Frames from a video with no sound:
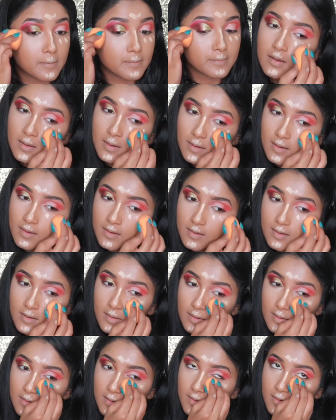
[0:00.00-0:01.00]

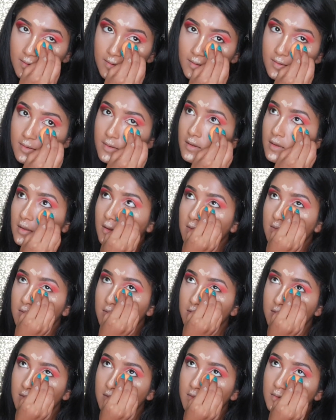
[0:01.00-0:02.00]

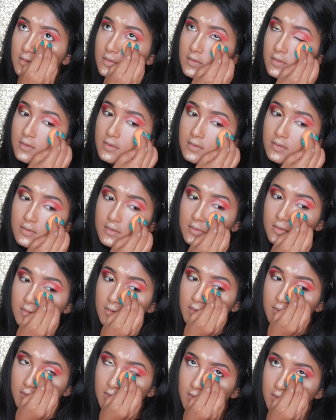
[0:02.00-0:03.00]

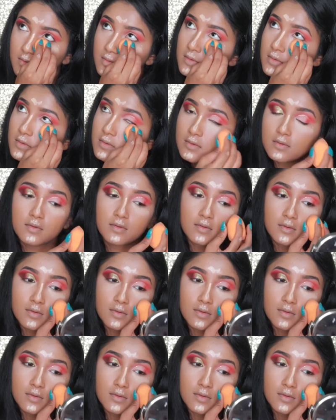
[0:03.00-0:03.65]
(silence)